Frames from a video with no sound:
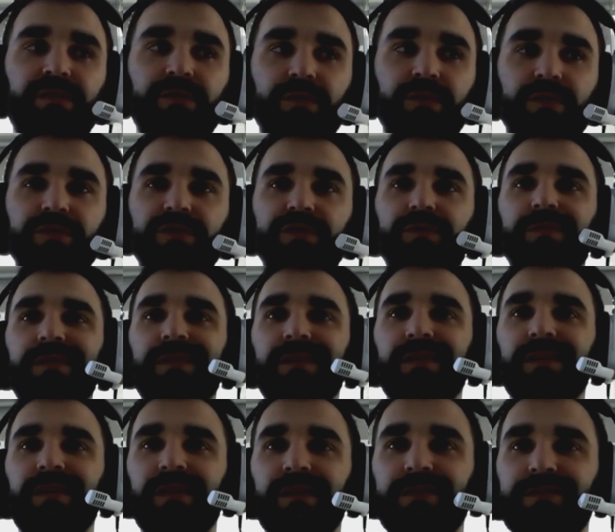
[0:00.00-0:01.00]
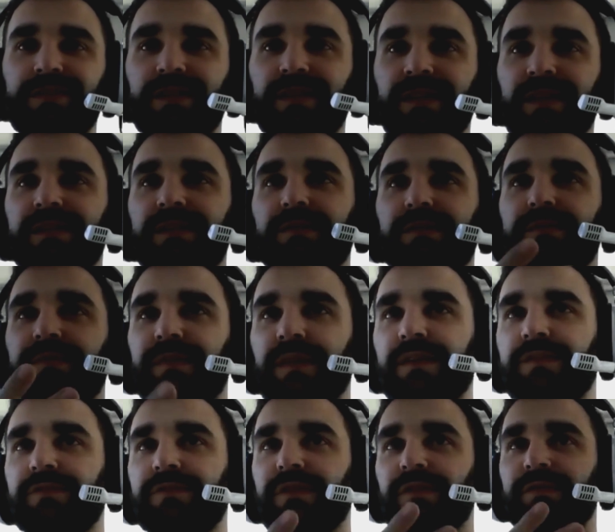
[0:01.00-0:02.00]
also a gigantic
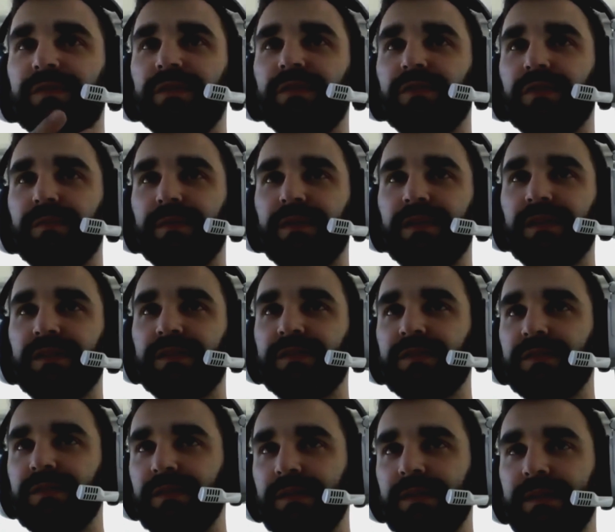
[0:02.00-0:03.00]
refactoring of the documentation